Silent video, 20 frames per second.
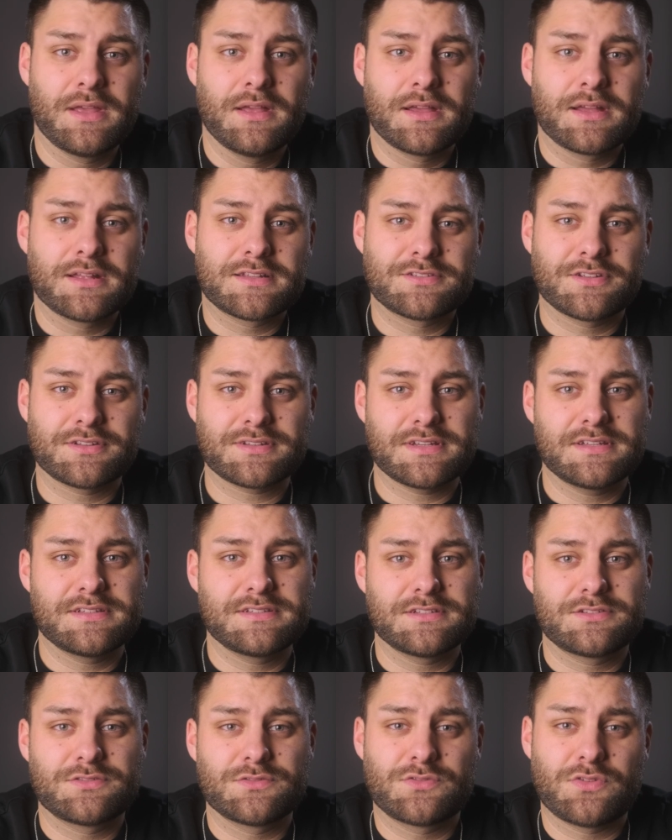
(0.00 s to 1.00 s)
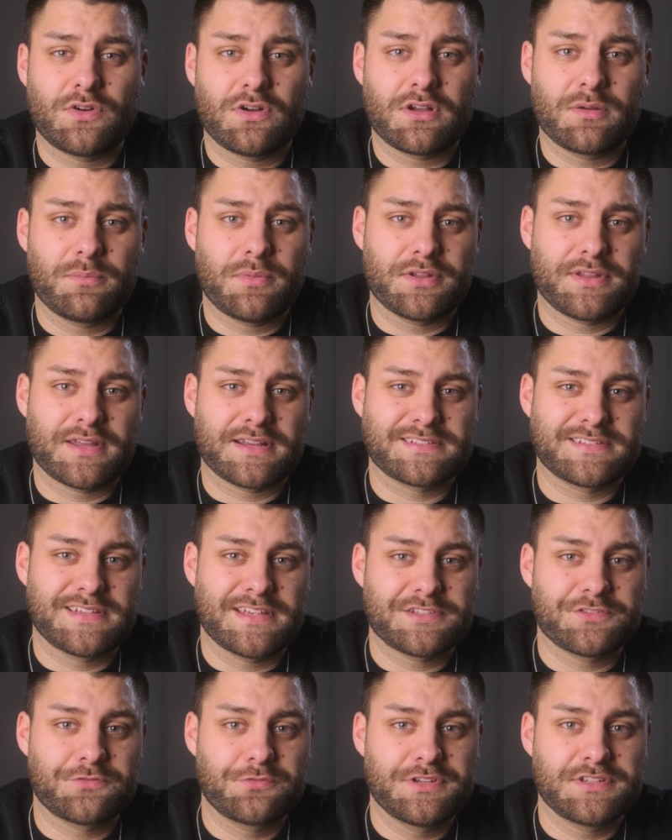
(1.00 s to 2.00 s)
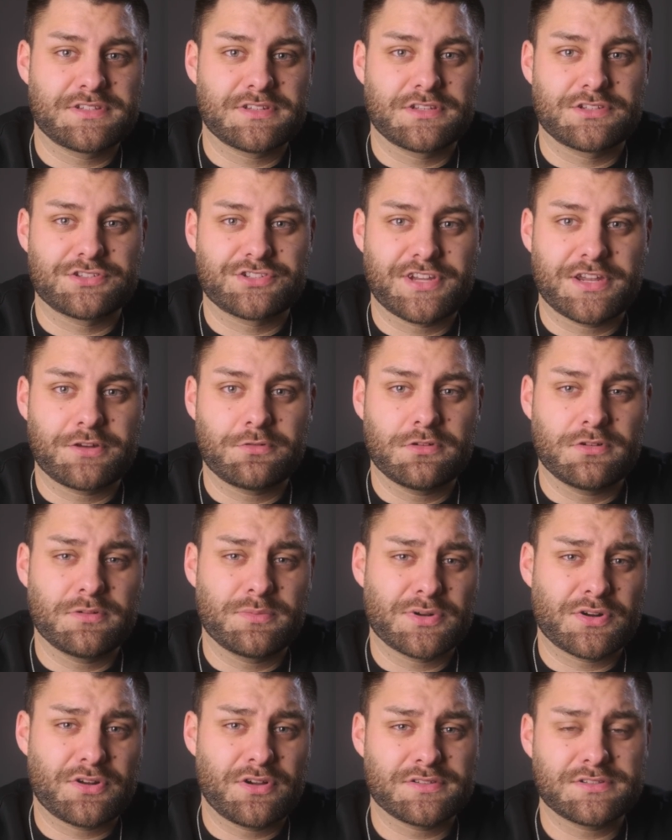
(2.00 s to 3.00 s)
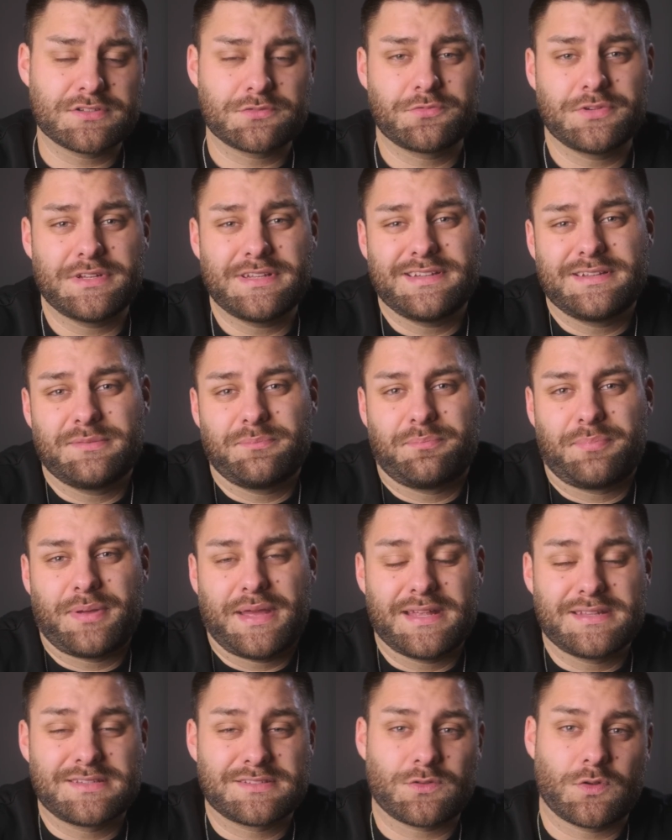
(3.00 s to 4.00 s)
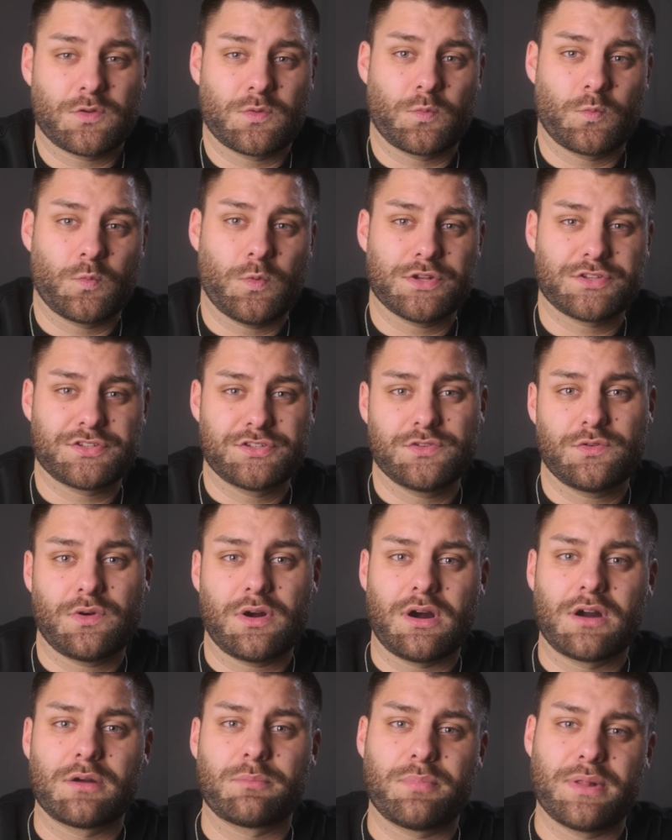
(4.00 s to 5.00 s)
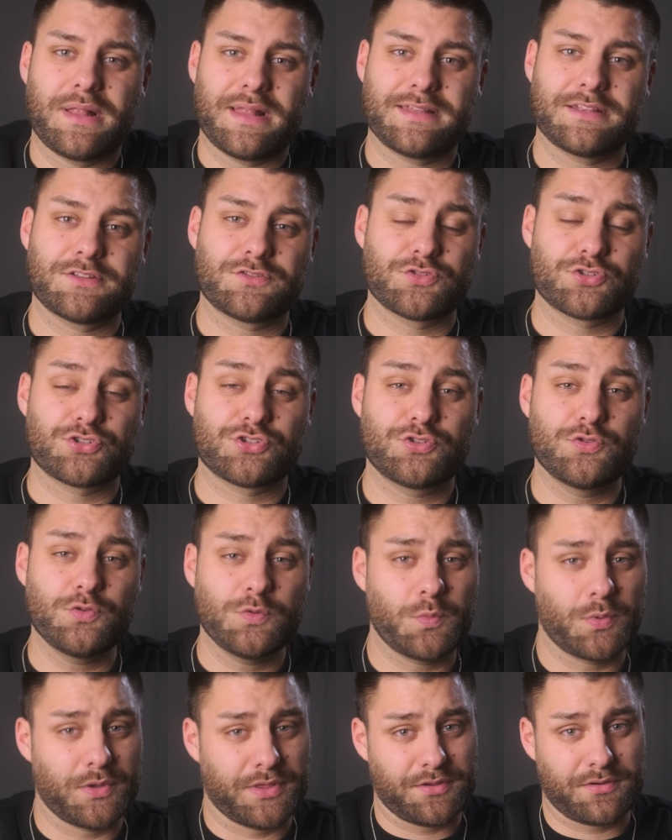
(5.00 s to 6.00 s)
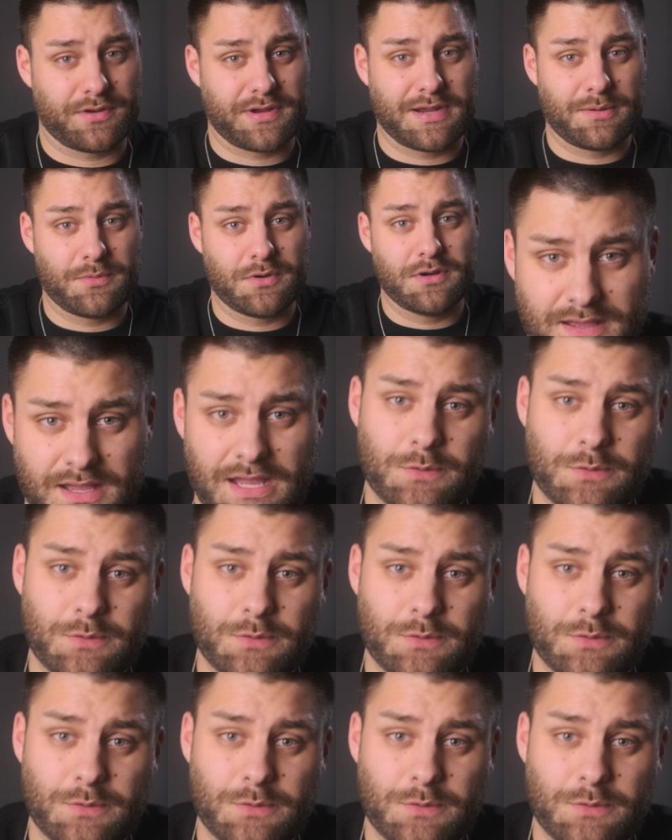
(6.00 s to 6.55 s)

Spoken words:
It's not easy to talk about accessories in general because it really depends on what you are planning to shoot with your camera.